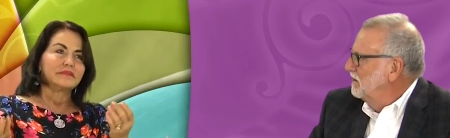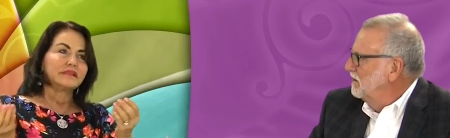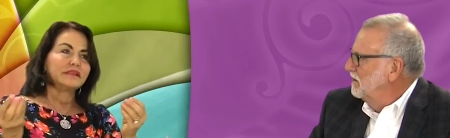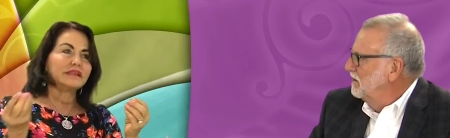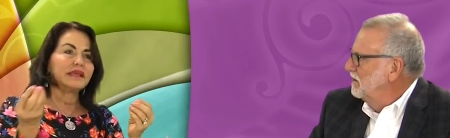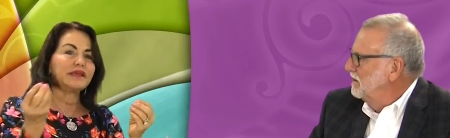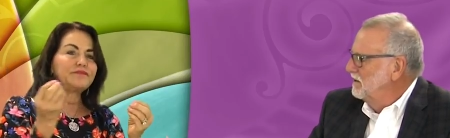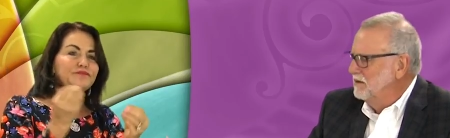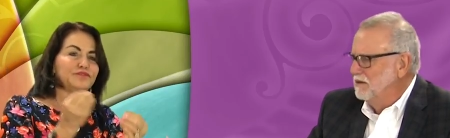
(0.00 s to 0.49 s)

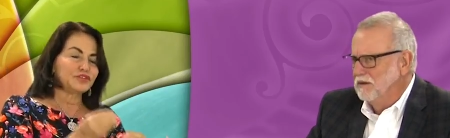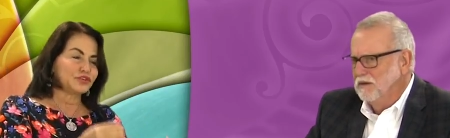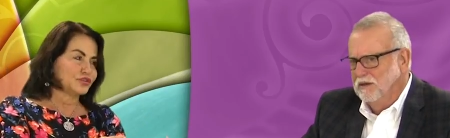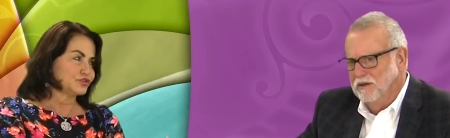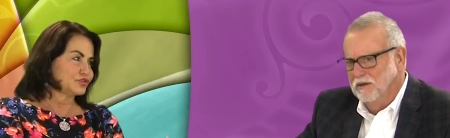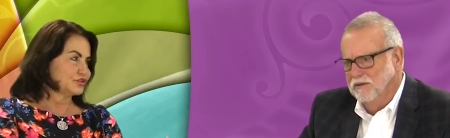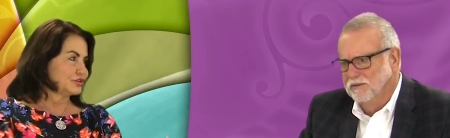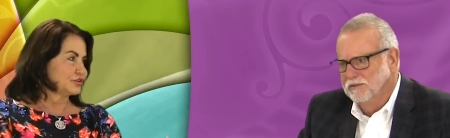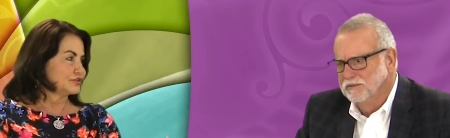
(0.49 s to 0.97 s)

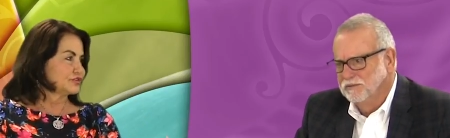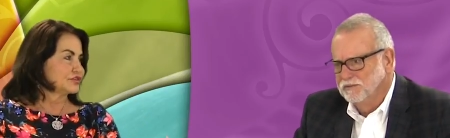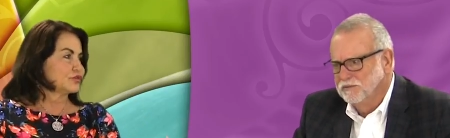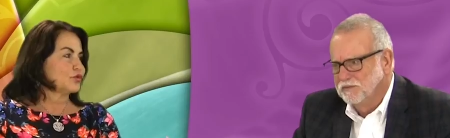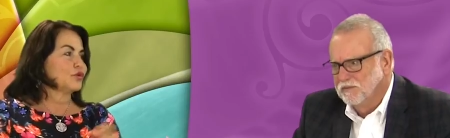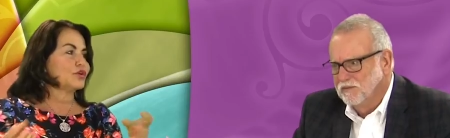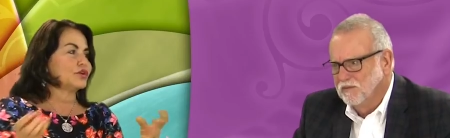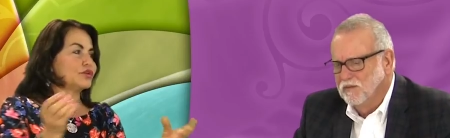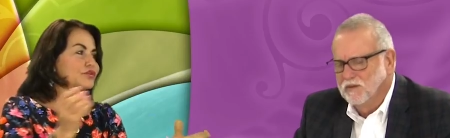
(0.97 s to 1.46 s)
Speaker 1: lifters use
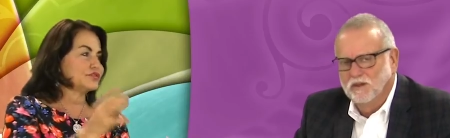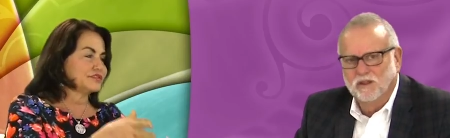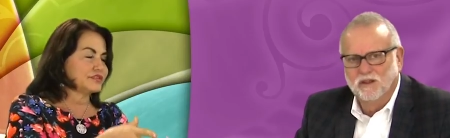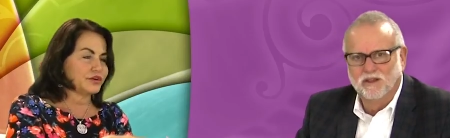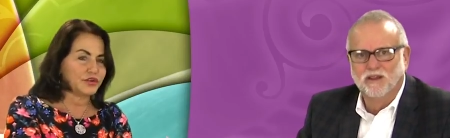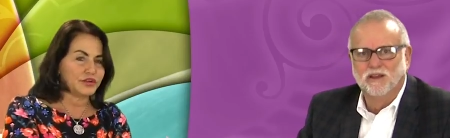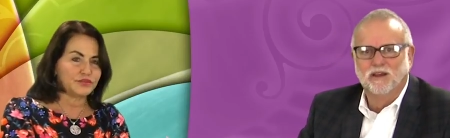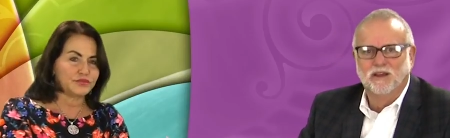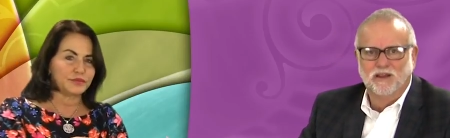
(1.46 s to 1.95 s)

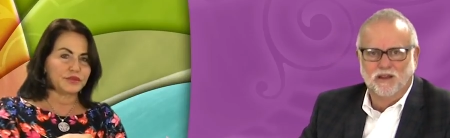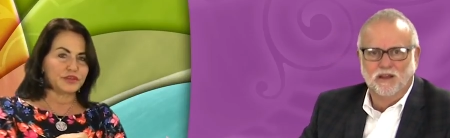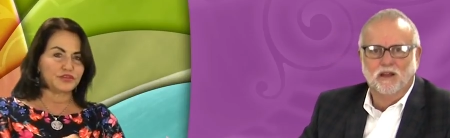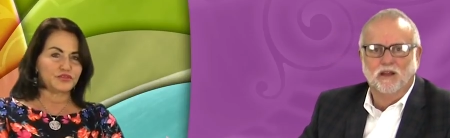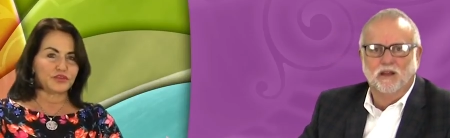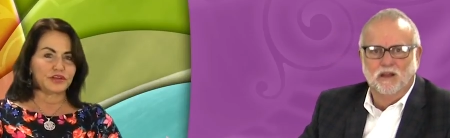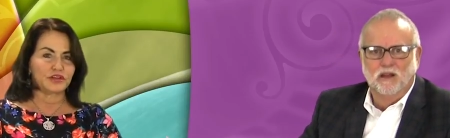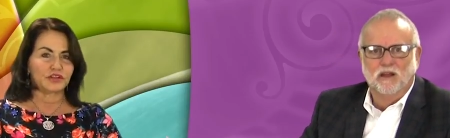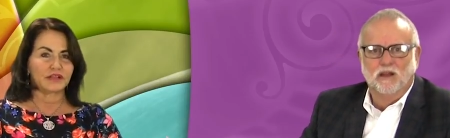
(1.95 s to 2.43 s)
corticosteroids from the
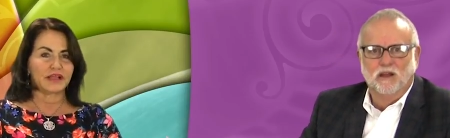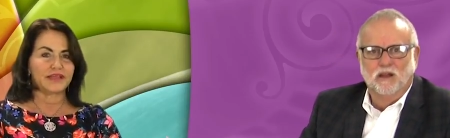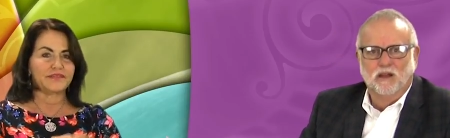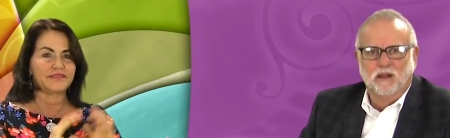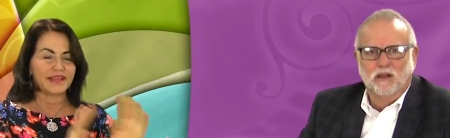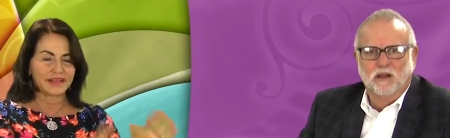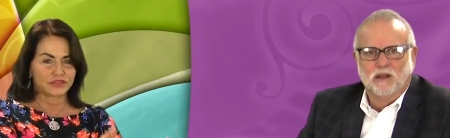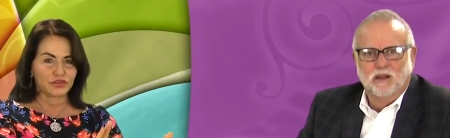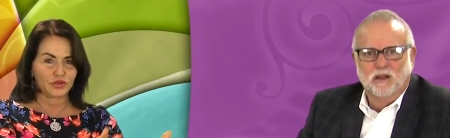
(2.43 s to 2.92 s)
adrenal
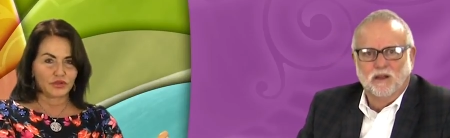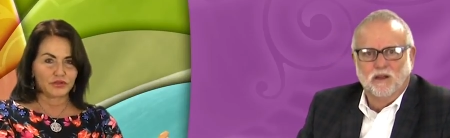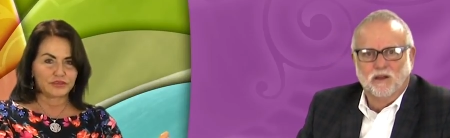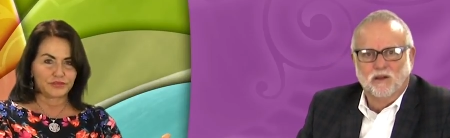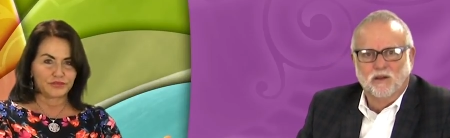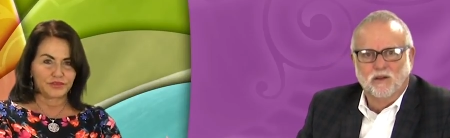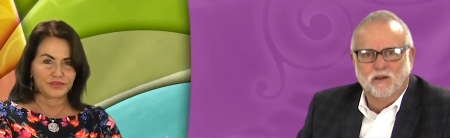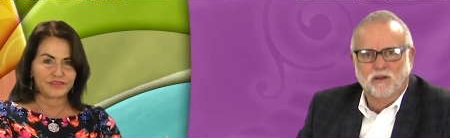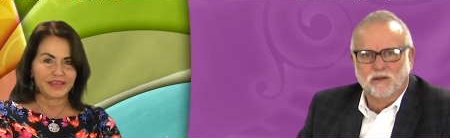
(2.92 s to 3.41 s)
gland. That's a whole
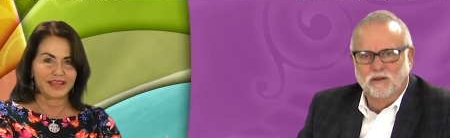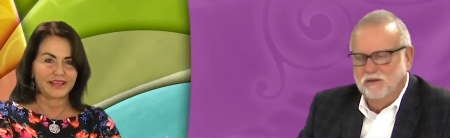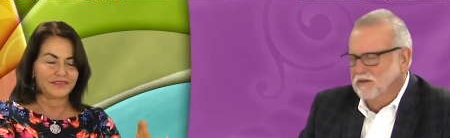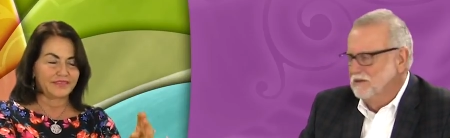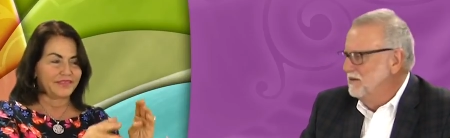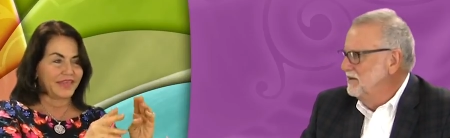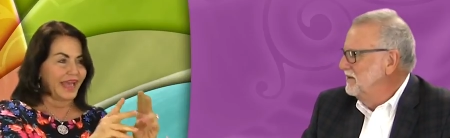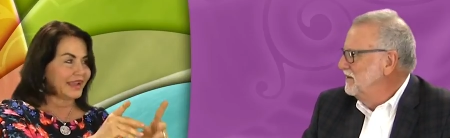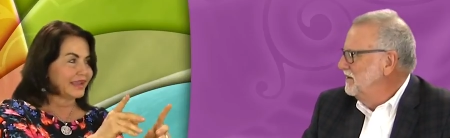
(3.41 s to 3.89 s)
different
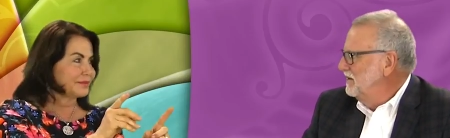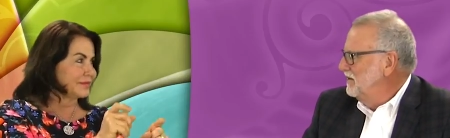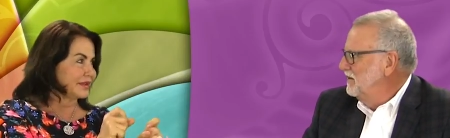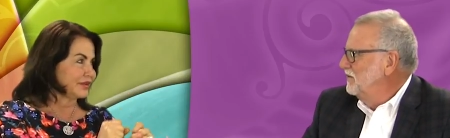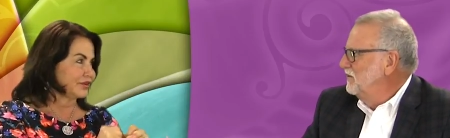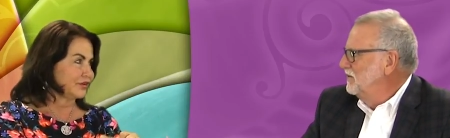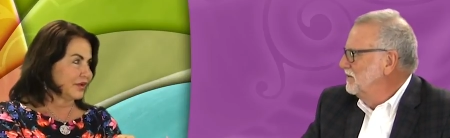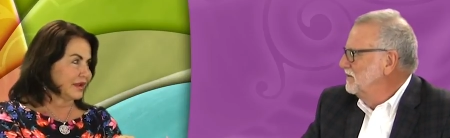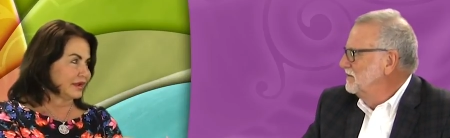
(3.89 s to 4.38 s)
thing. That can
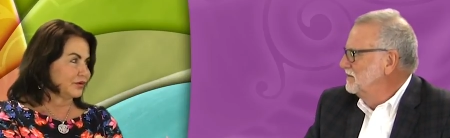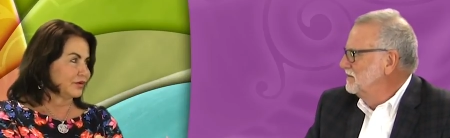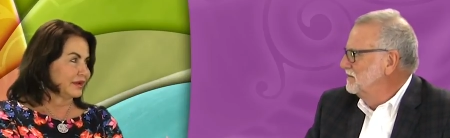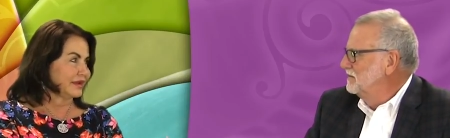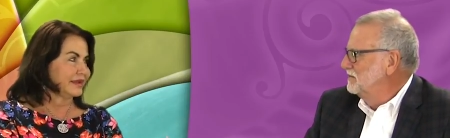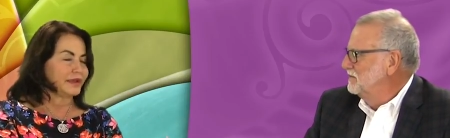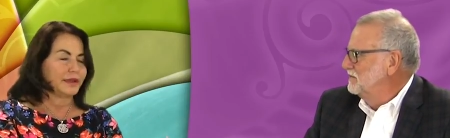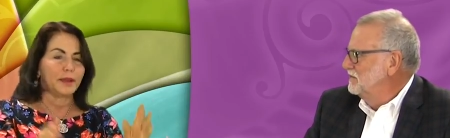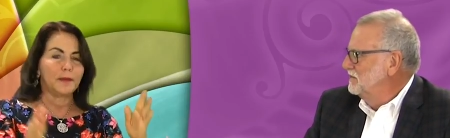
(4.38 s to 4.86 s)
make you
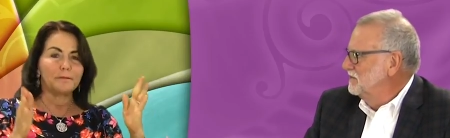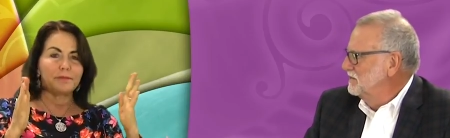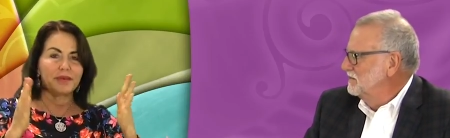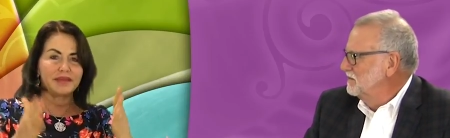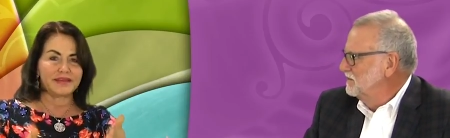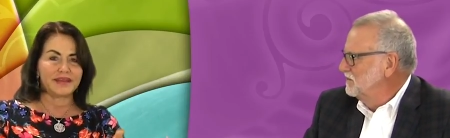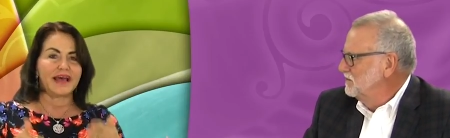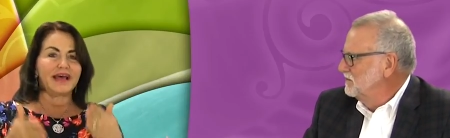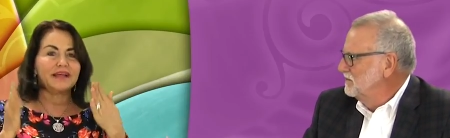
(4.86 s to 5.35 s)
angry,
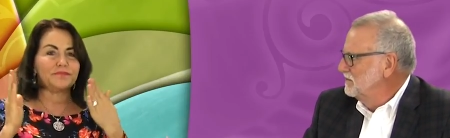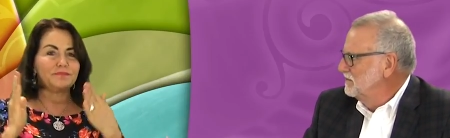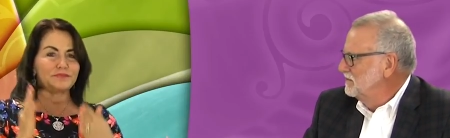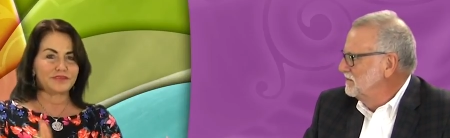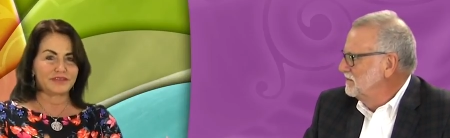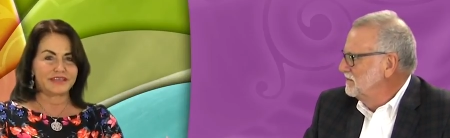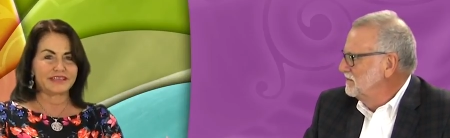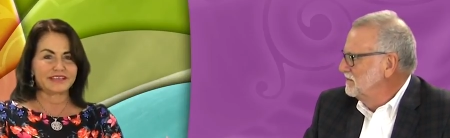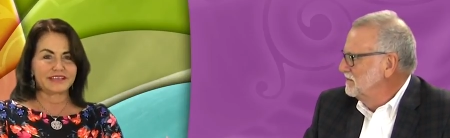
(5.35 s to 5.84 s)
but not
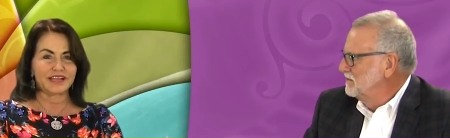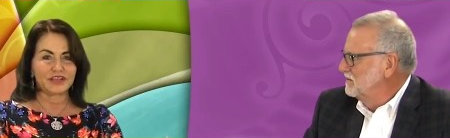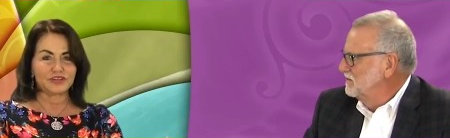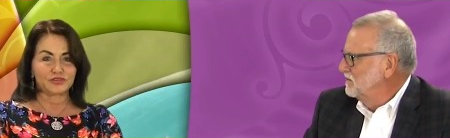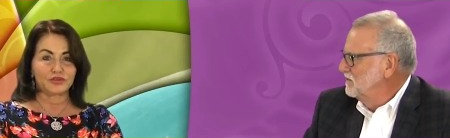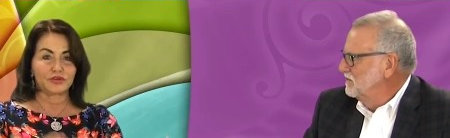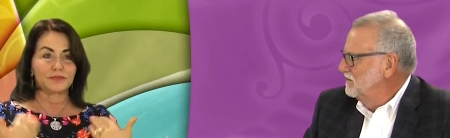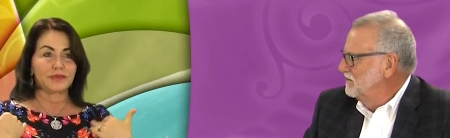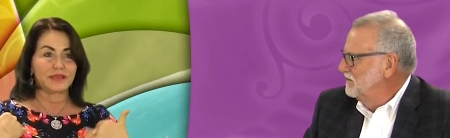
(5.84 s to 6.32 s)

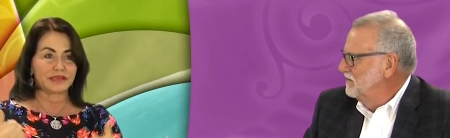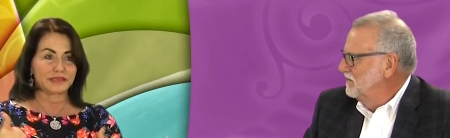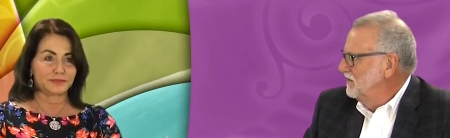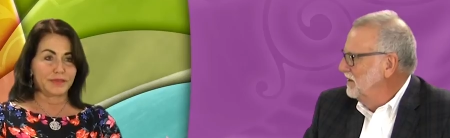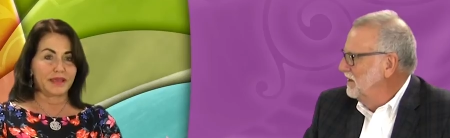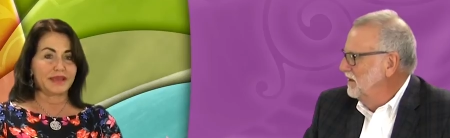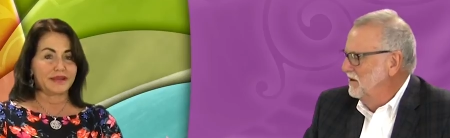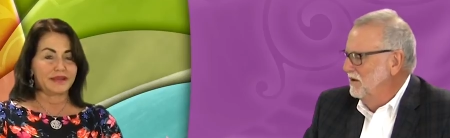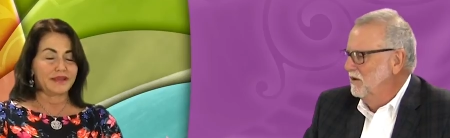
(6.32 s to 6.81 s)
testosterone. It
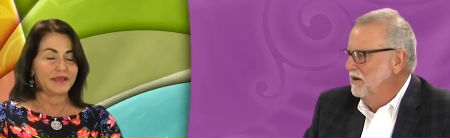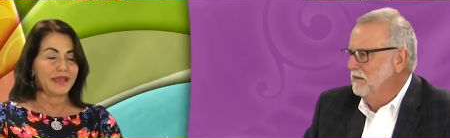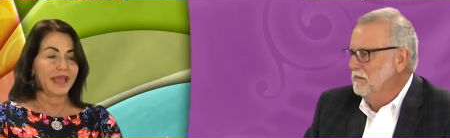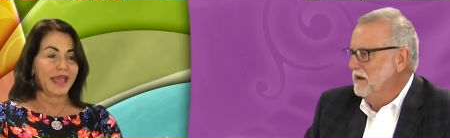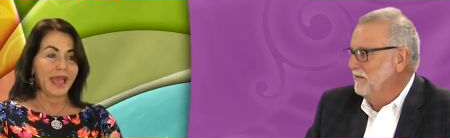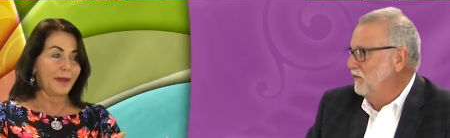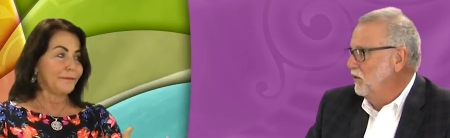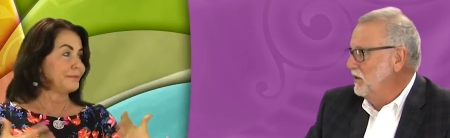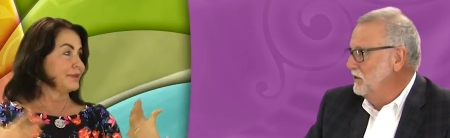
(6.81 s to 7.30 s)
makes men. And
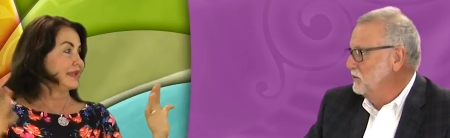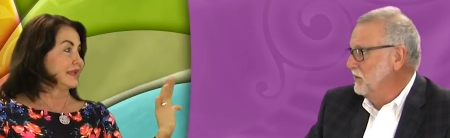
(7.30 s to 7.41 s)
my happy.